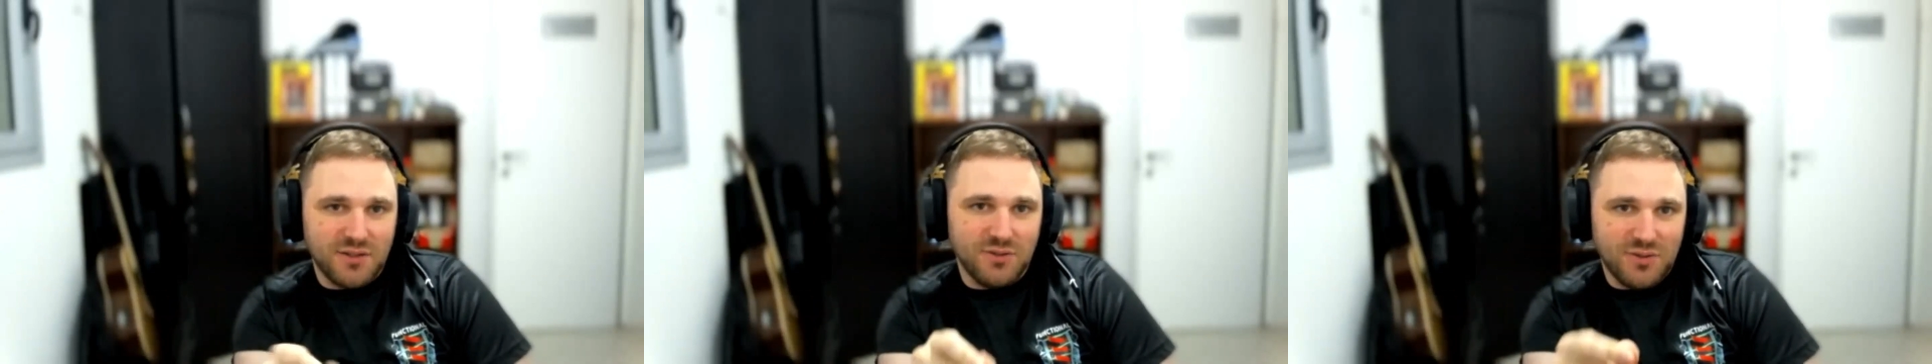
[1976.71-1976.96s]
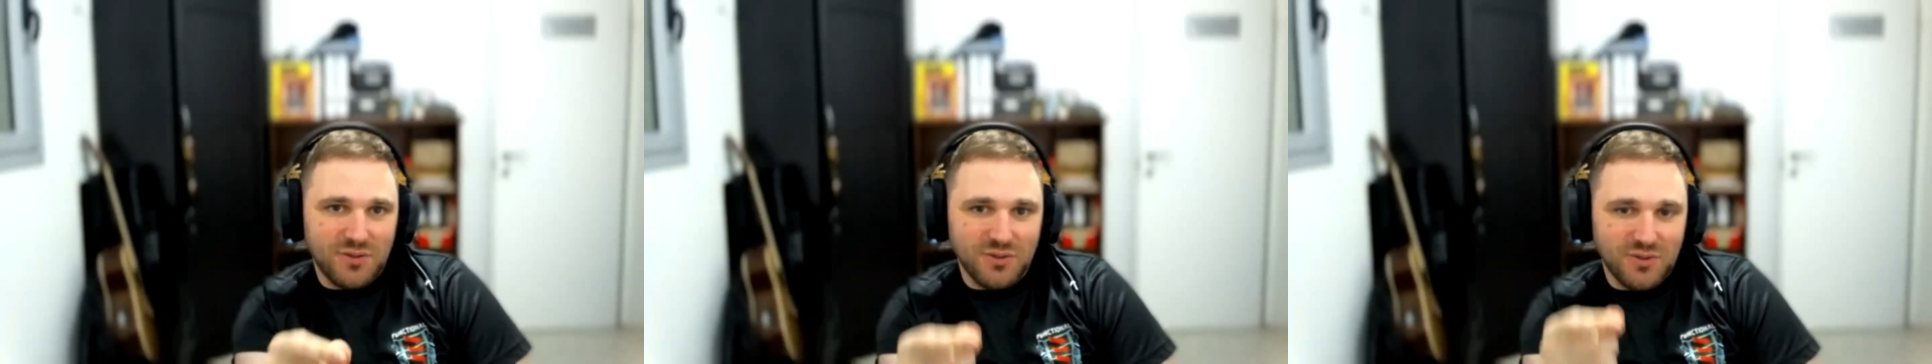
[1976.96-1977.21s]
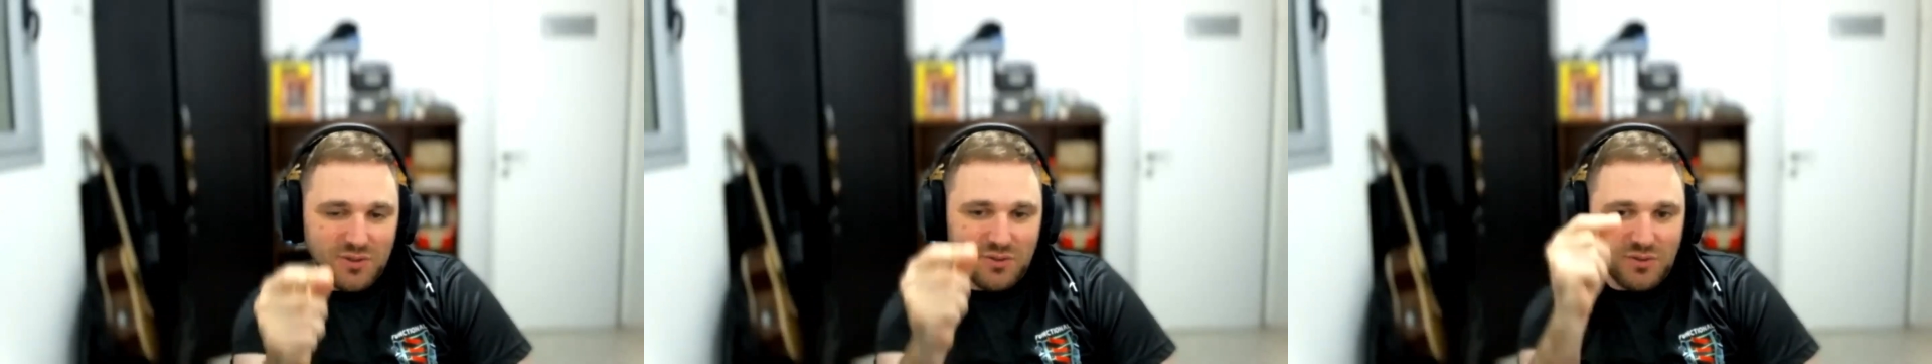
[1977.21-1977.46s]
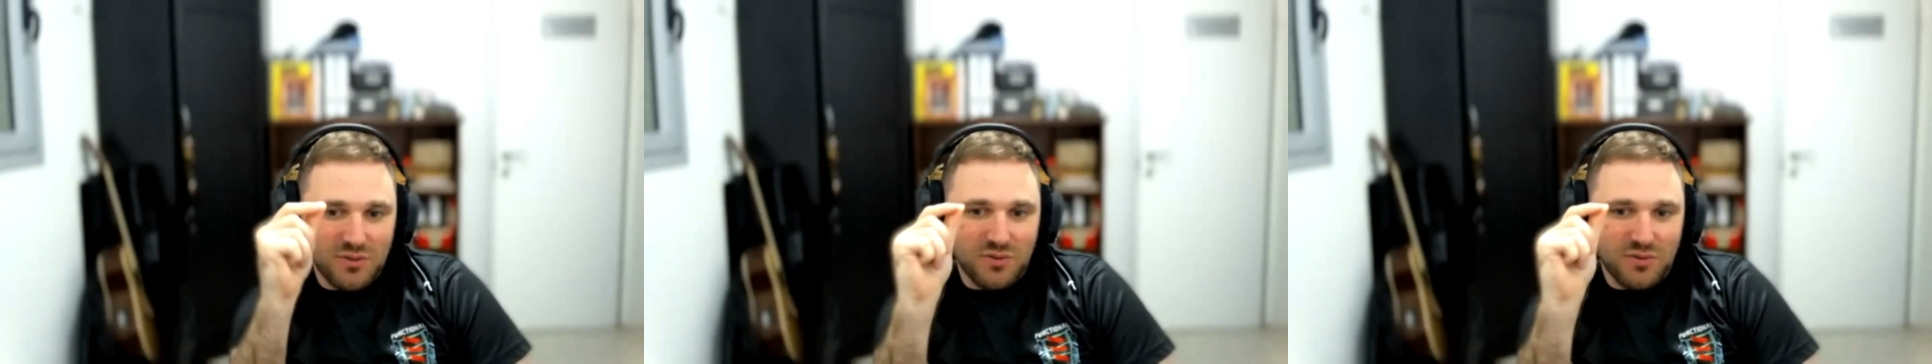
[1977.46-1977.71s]
to
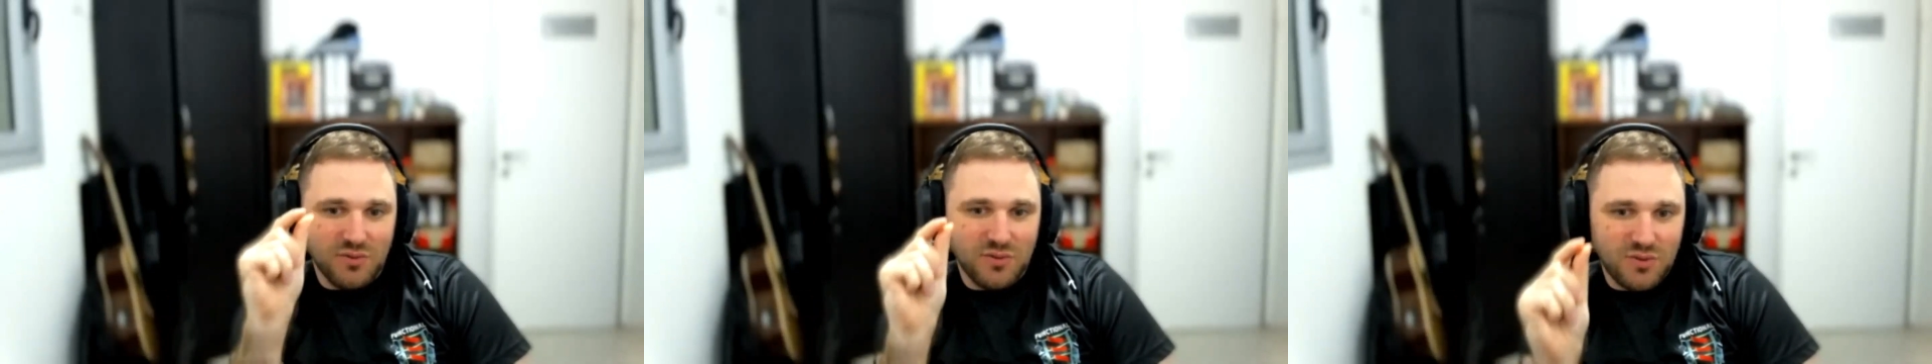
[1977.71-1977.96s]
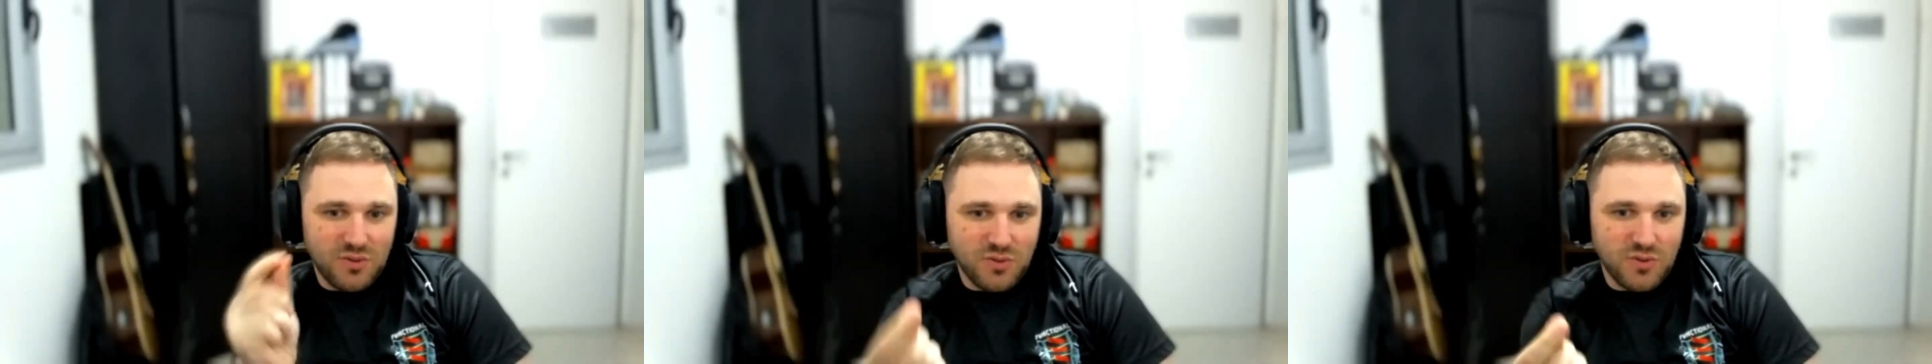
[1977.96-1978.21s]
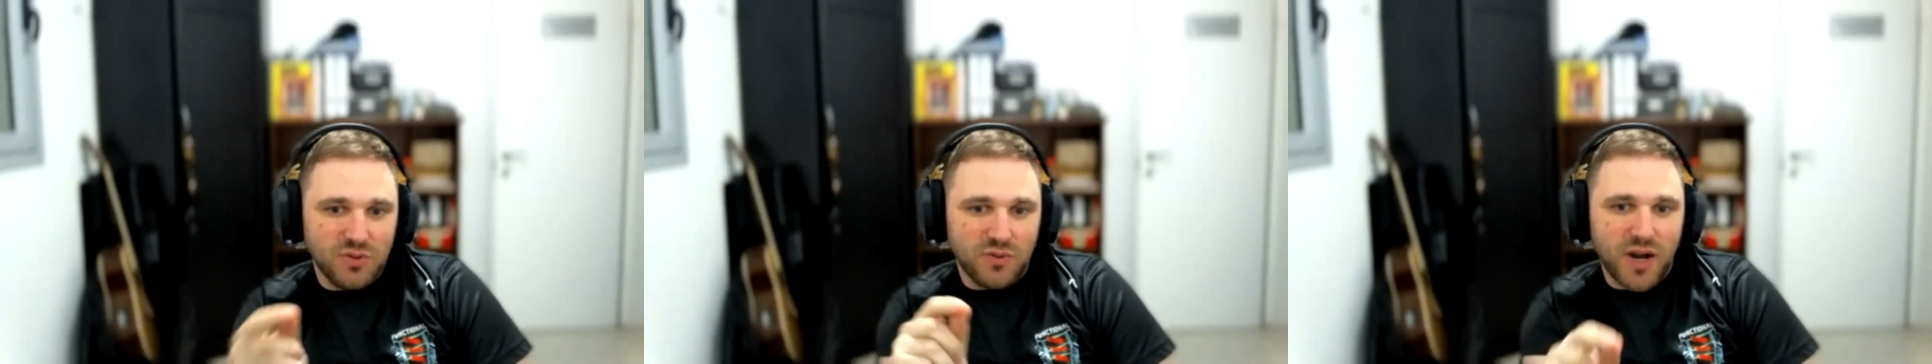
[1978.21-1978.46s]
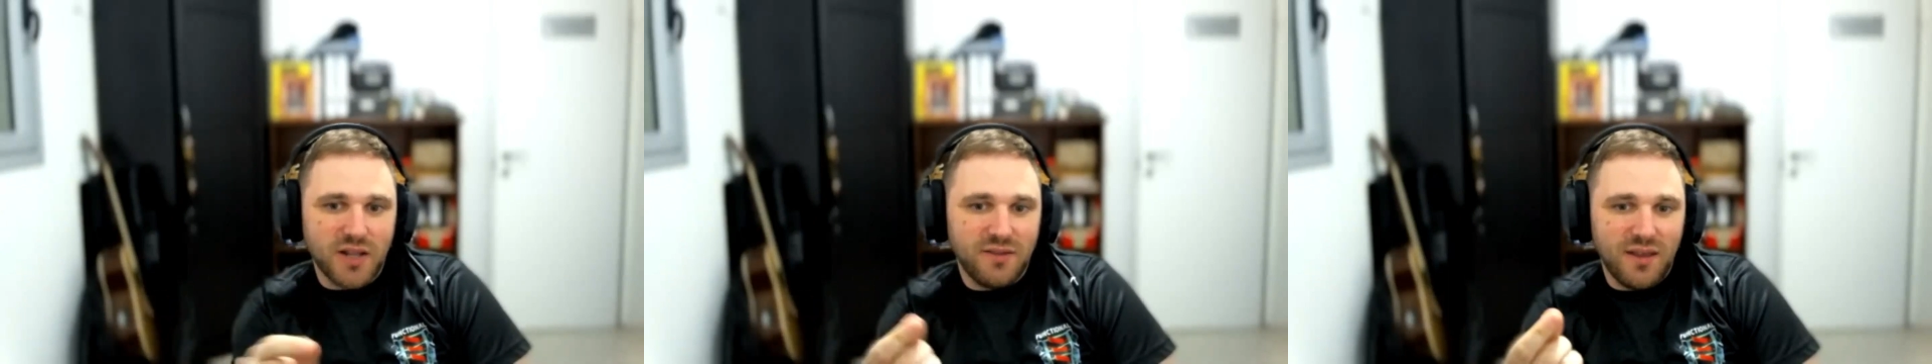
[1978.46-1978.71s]
do the
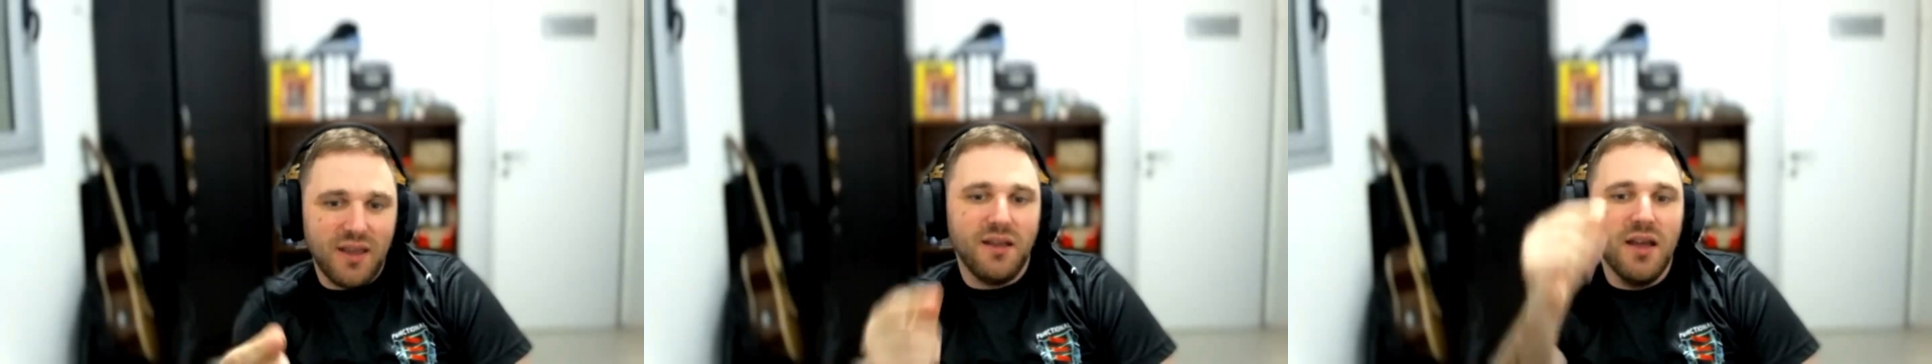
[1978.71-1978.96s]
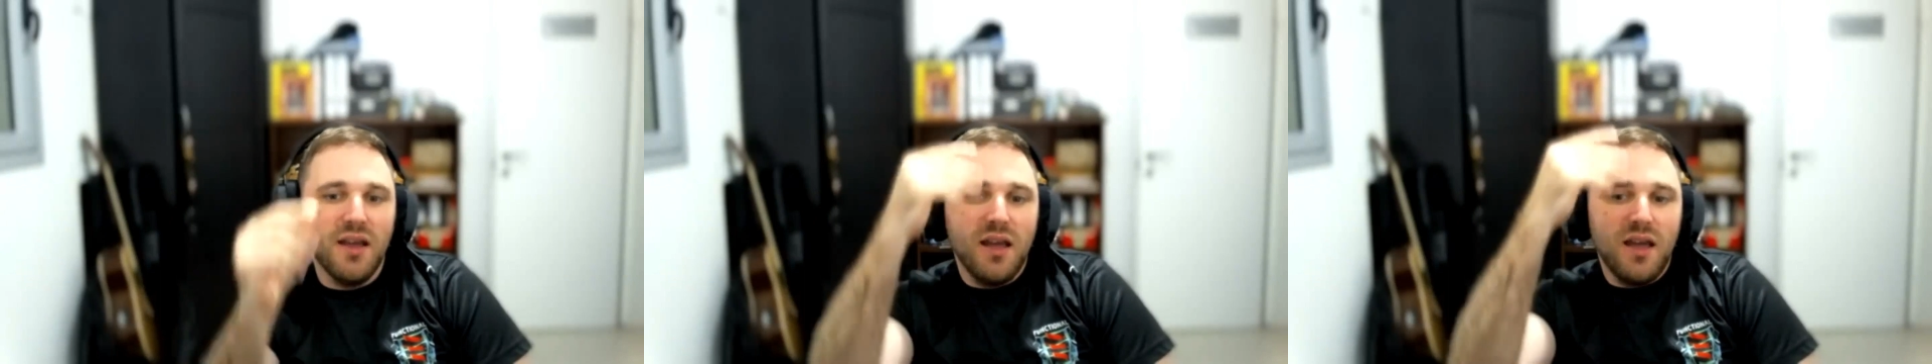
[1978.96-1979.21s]
right thing,